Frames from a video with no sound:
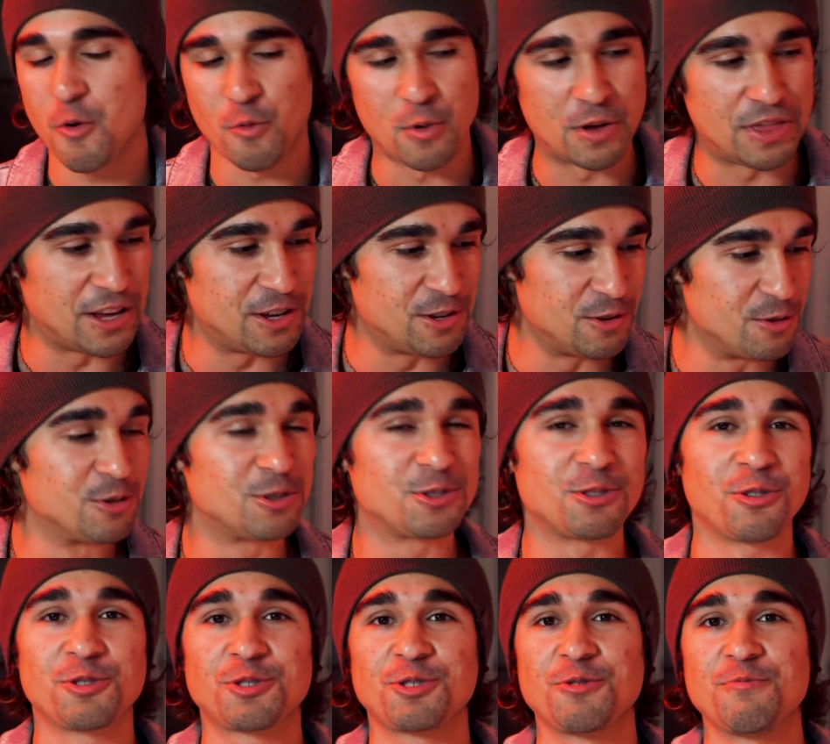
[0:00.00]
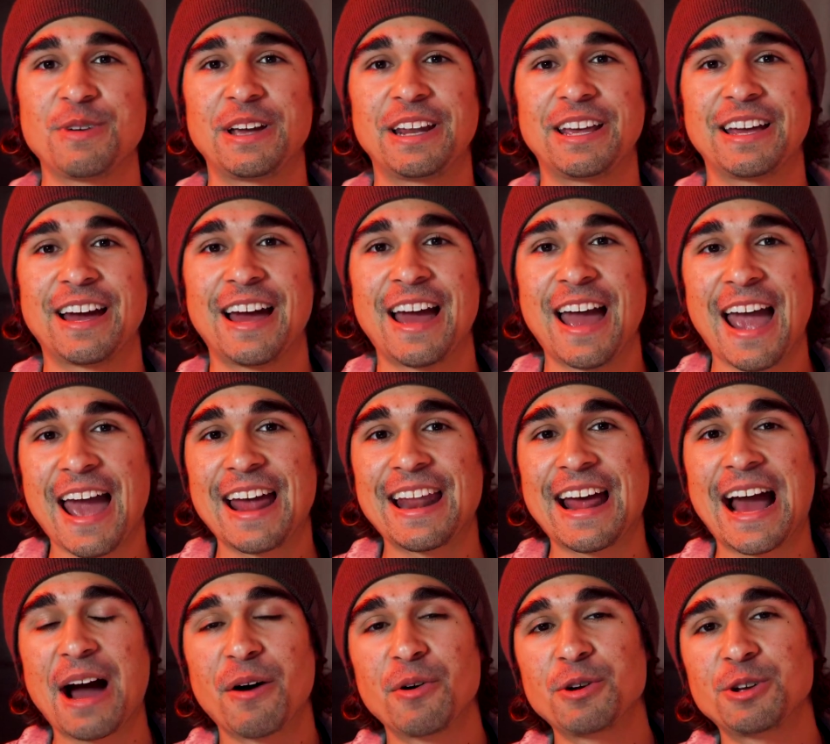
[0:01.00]
when they use social media and
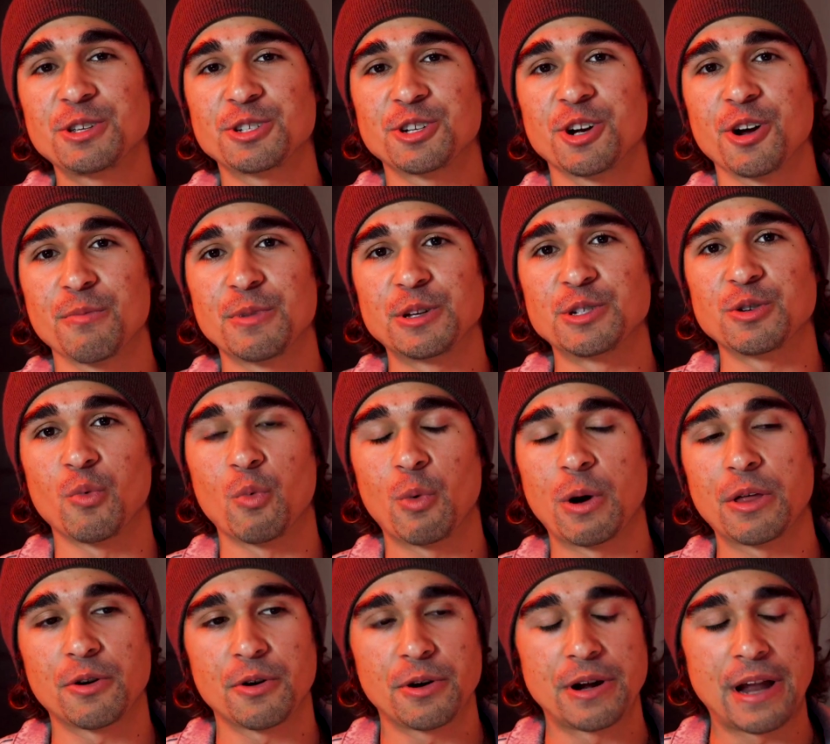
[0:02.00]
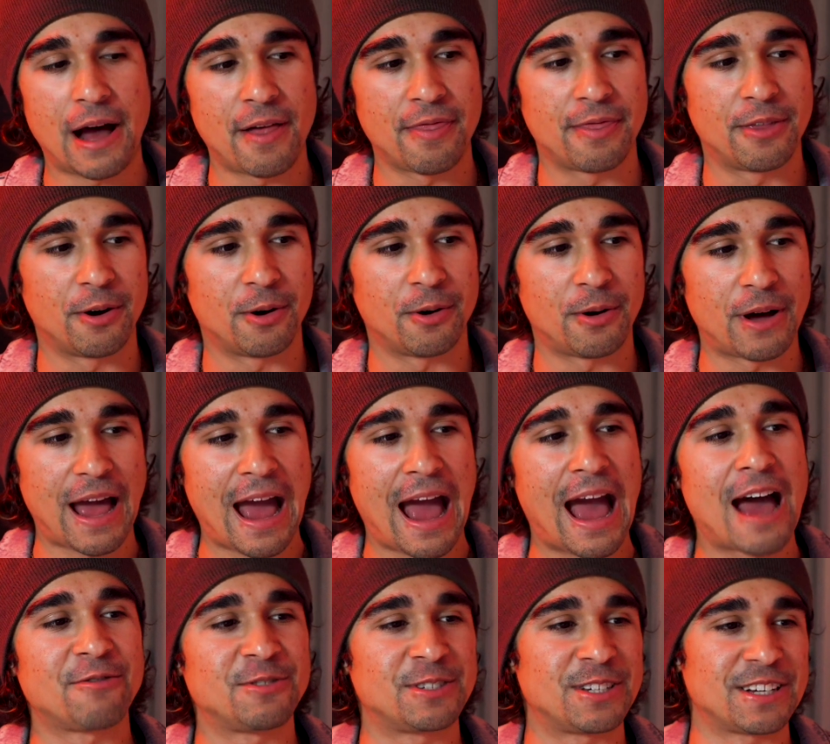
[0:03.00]
how it determines whether or not they'll
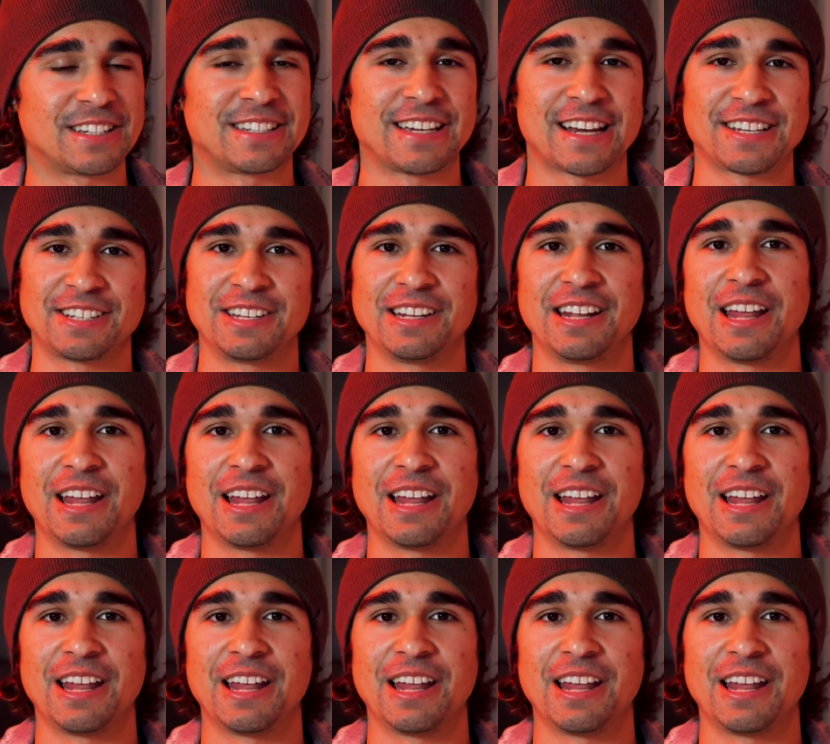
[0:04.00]
have success in